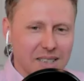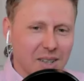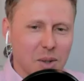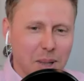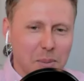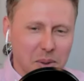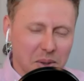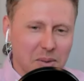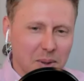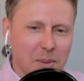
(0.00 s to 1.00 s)
telling people
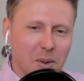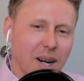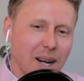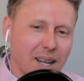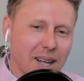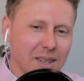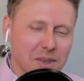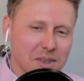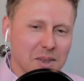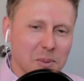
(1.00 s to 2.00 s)
you're from Ohio,
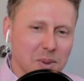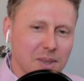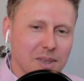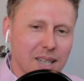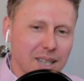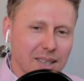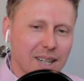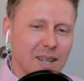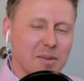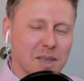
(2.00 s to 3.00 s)
which is the real uh,
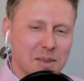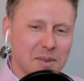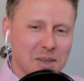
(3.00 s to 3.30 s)
conflict well,